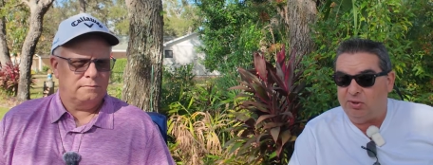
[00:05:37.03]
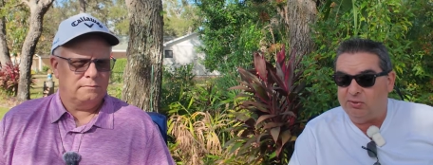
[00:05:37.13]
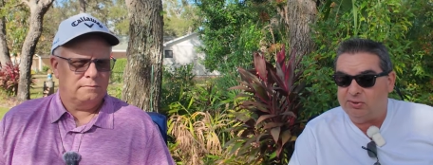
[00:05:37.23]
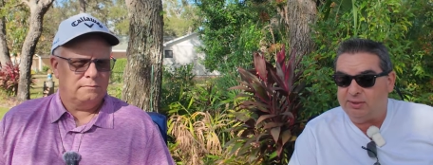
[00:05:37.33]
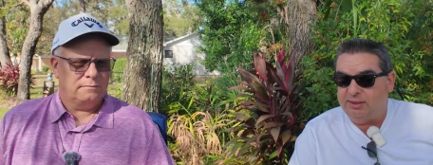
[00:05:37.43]

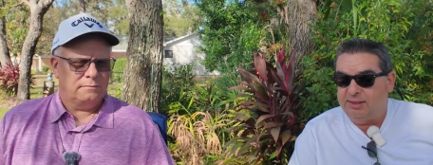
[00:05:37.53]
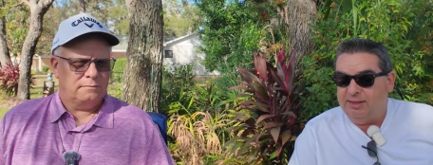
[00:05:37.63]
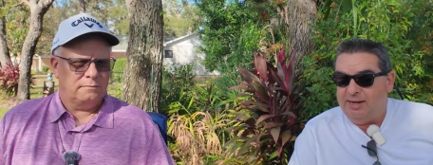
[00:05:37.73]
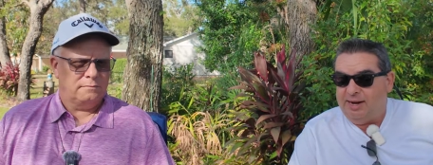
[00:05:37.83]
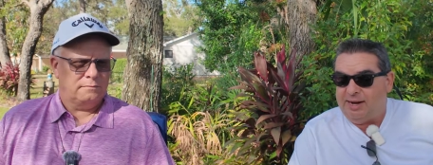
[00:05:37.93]
Speaker 1: Coast,
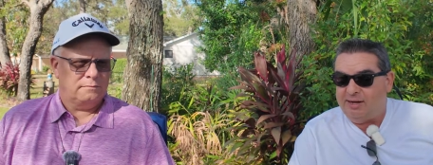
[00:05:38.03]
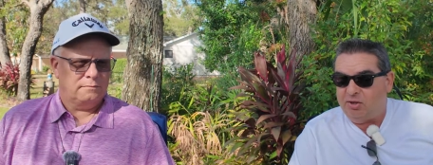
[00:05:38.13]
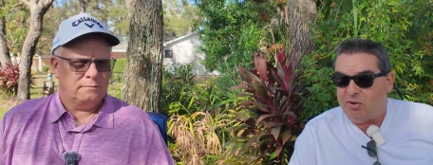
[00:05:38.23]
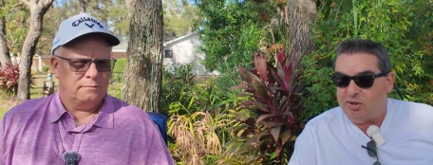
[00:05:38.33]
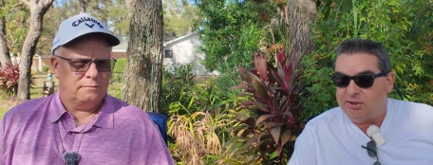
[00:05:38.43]
higher
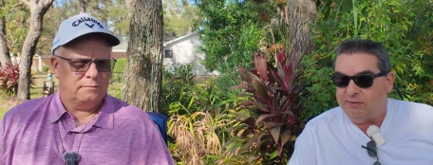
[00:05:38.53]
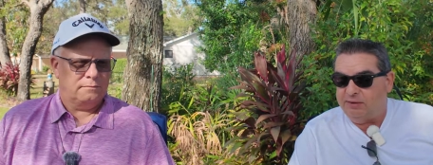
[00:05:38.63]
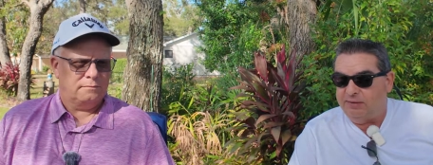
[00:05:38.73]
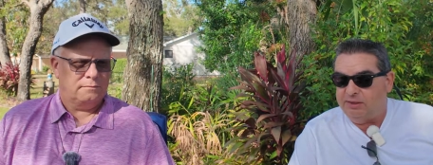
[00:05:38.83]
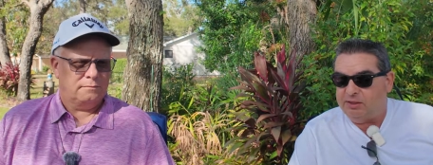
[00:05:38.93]
cost of
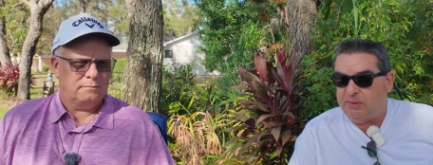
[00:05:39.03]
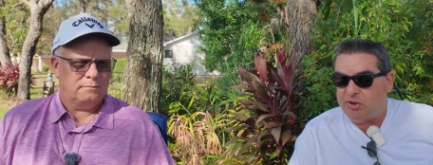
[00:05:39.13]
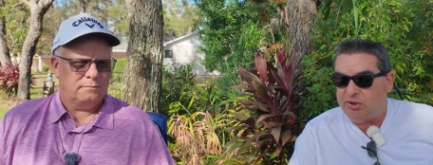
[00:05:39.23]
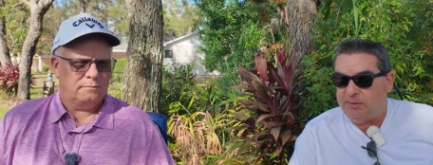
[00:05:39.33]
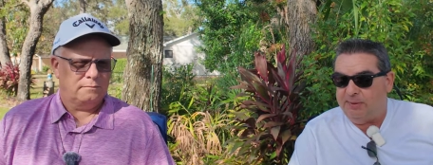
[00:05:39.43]
living,
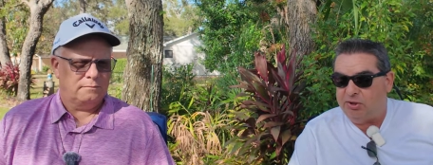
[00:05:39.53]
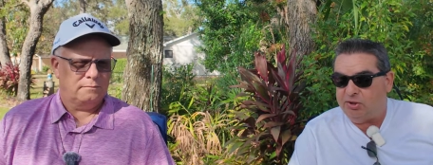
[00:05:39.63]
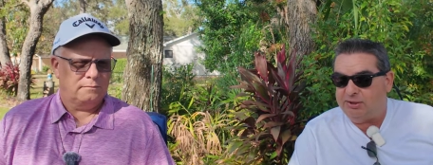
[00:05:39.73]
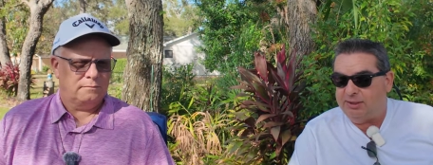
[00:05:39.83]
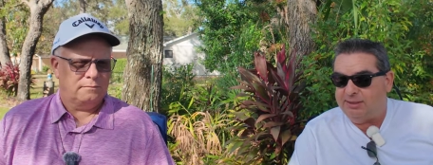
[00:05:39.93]
especially in
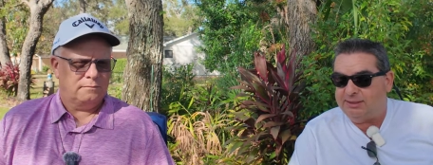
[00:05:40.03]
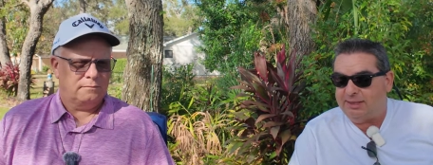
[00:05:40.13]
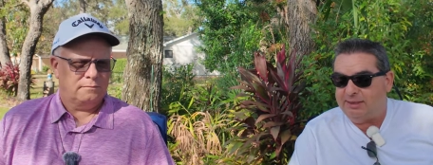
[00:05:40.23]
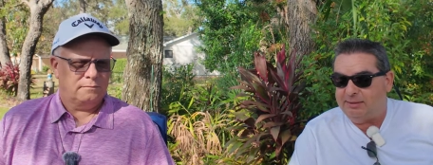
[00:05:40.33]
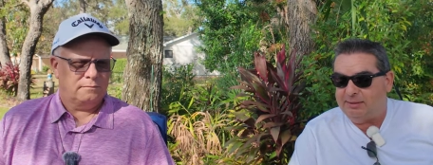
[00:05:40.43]
major cities
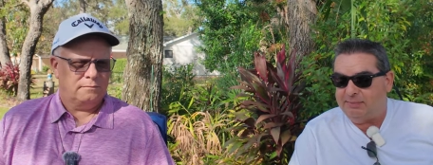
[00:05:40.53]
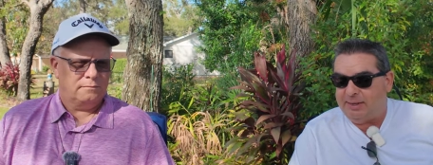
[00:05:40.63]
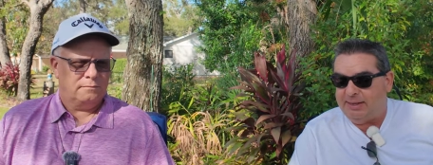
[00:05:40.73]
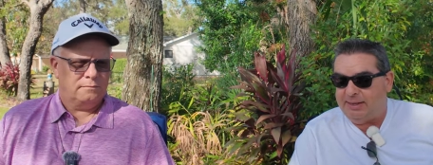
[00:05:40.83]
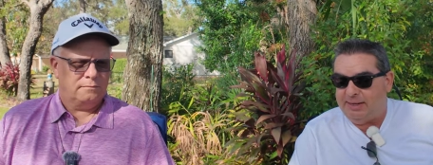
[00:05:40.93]
like
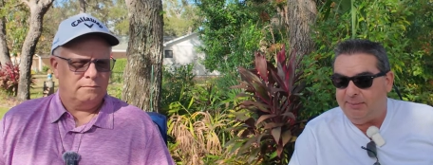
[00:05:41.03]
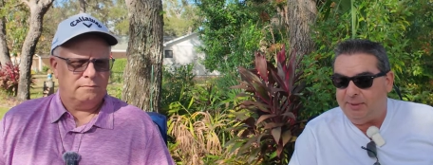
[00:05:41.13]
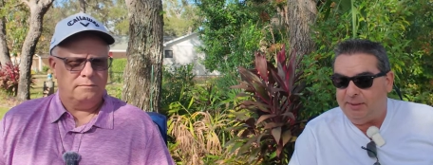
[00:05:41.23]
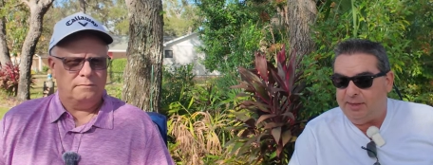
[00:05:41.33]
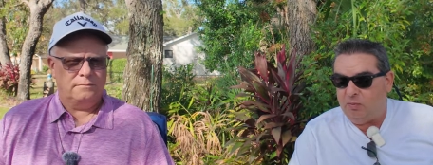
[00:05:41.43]

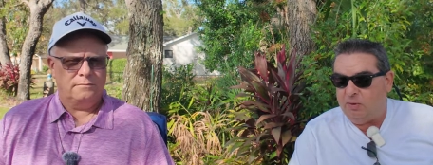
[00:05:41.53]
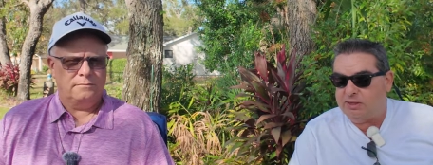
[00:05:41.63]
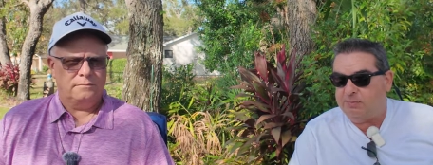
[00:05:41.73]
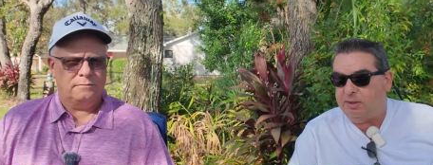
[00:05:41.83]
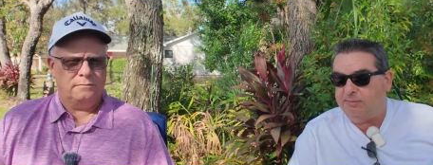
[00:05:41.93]
Miami and
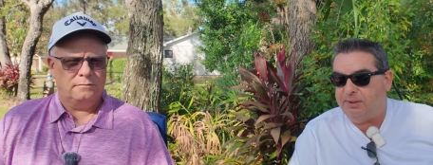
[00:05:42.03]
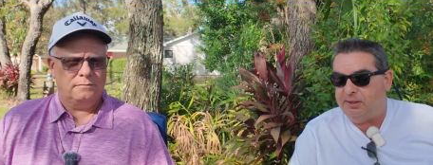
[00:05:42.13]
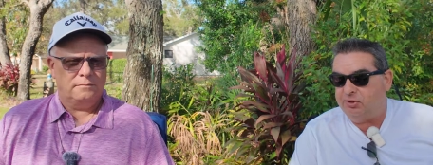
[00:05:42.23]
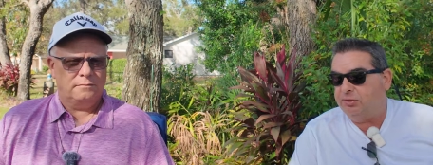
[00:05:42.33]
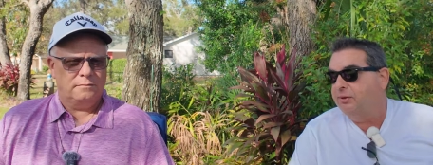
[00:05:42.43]
West Palm
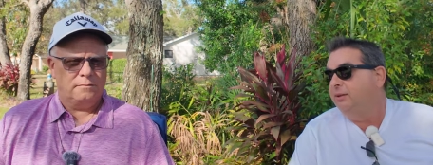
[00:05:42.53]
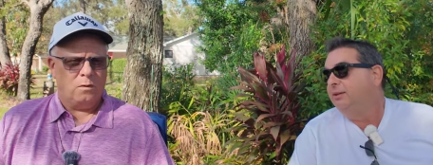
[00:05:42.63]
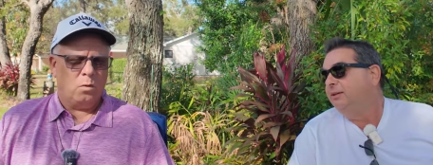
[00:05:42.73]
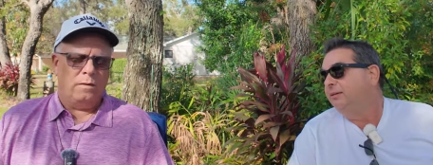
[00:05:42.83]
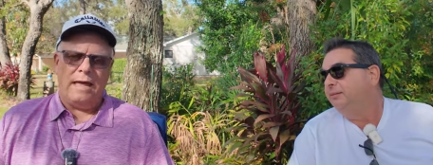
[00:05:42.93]
Beach.
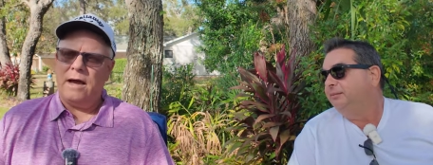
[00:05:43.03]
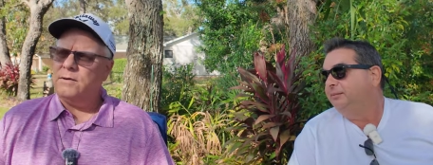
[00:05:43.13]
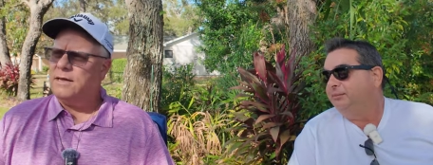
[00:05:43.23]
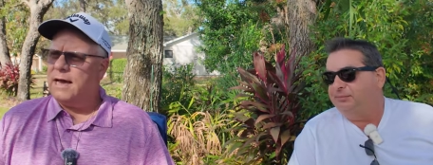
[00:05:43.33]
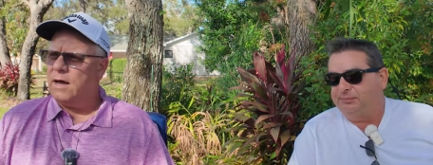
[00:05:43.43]
Speaker 2: Well, now
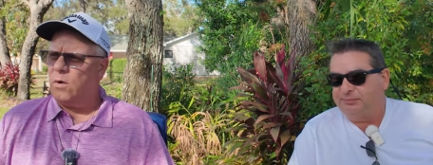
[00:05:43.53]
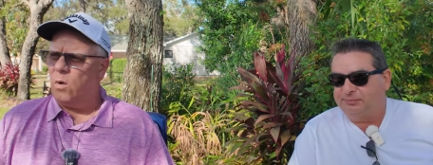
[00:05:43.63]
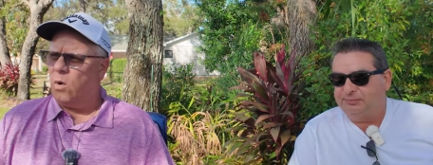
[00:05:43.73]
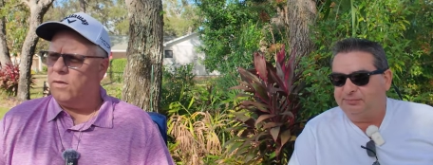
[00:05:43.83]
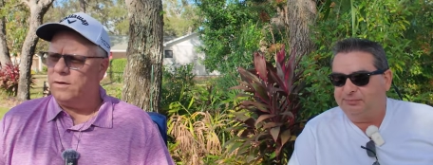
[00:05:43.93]
you got
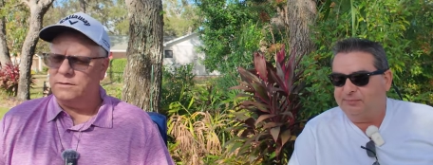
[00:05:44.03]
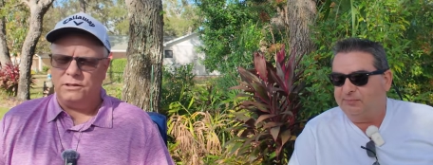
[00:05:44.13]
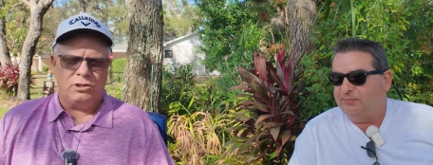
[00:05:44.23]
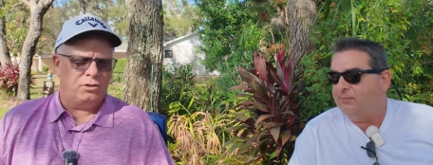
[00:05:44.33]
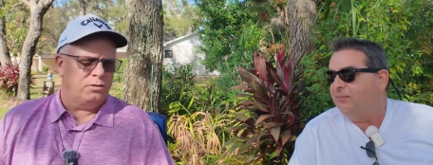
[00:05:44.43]
all those
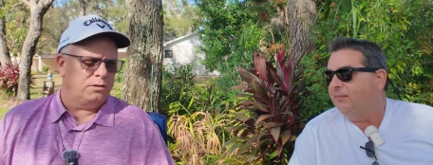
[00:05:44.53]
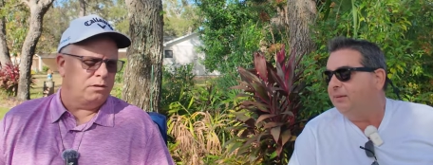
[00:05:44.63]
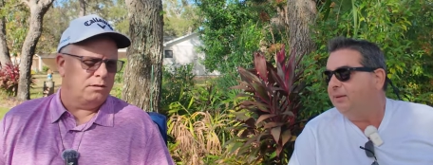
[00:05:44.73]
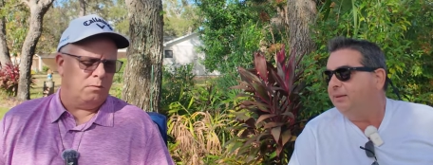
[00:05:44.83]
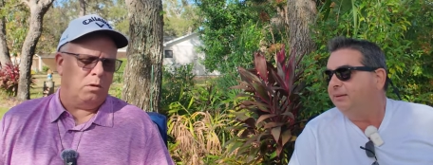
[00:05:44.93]
issues
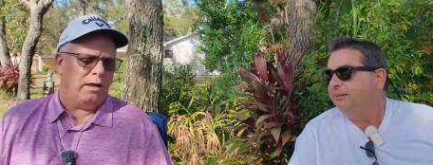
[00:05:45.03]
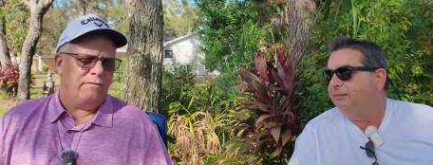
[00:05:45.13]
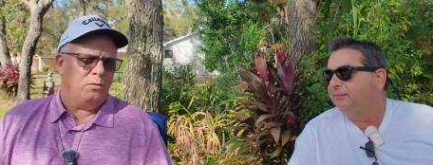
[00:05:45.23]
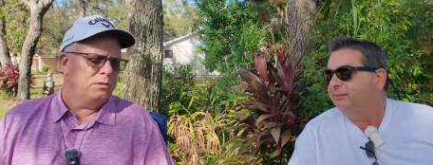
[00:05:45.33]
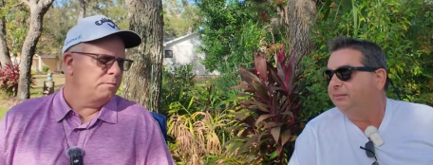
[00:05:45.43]
because, well,
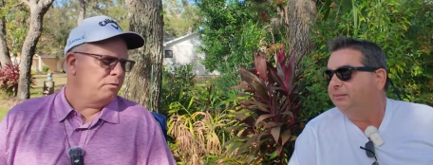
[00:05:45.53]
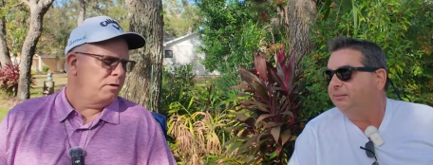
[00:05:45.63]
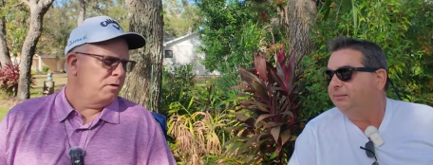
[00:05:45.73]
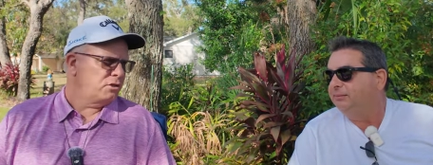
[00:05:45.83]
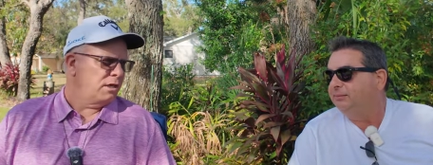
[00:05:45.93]
everyone's
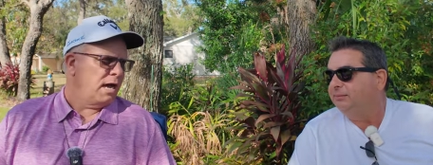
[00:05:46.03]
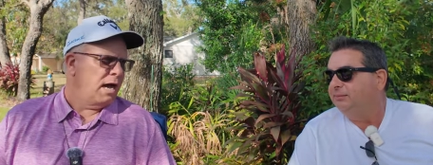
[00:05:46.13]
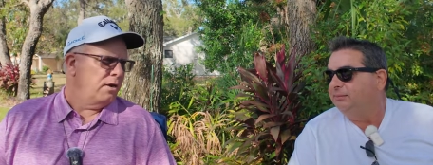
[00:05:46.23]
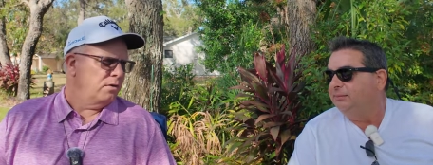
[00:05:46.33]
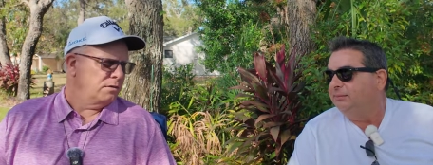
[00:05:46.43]
pretty much in
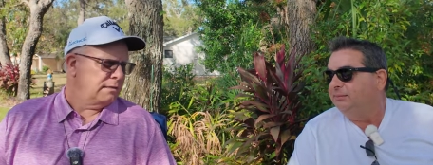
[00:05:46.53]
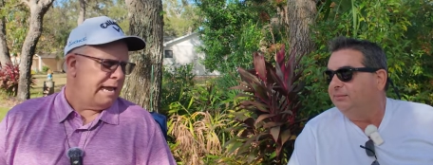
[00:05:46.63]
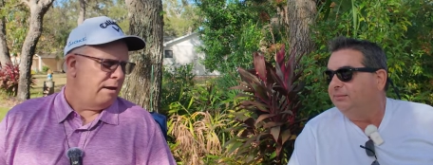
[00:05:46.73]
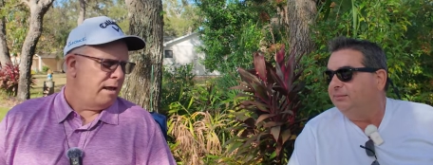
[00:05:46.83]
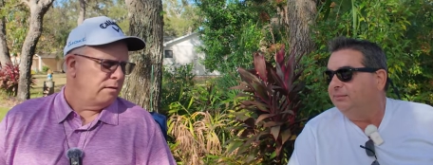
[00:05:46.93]
condos and
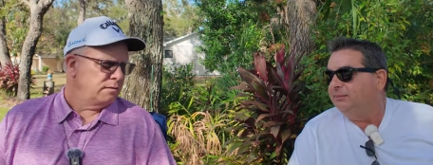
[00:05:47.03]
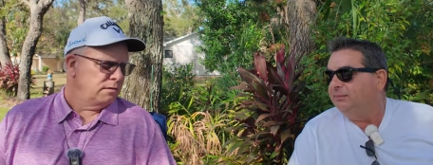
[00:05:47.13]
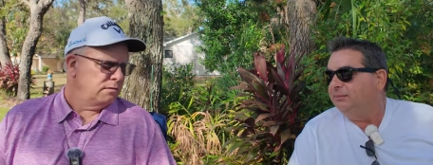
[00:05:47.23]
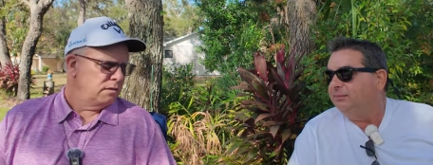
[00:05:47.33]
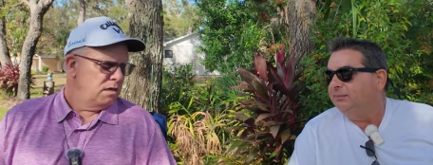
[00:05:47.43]

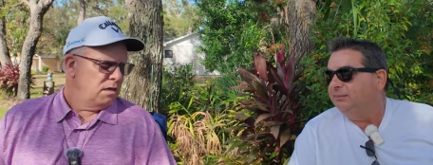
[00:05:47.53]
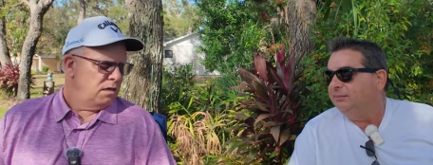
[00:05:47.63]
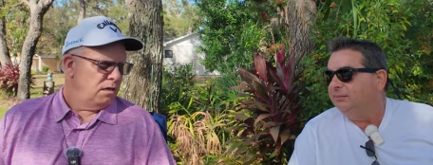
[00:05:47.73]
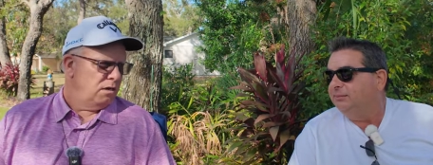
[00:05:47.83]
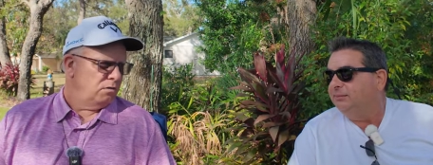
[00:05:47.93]
townhouses.
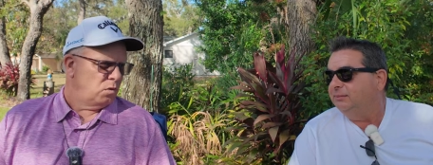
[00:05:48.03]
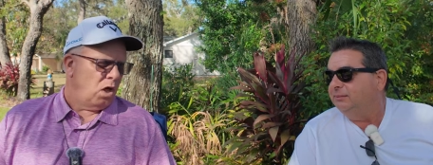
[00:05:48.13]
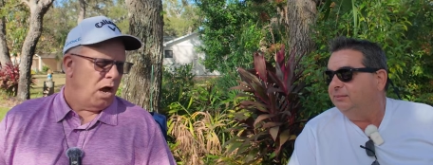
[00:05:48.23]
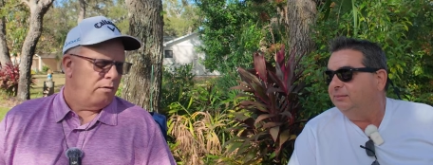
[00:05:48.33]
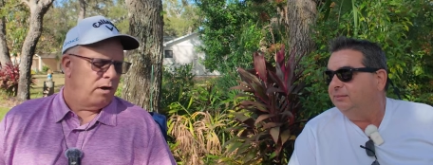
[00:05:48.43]
You know, it's all high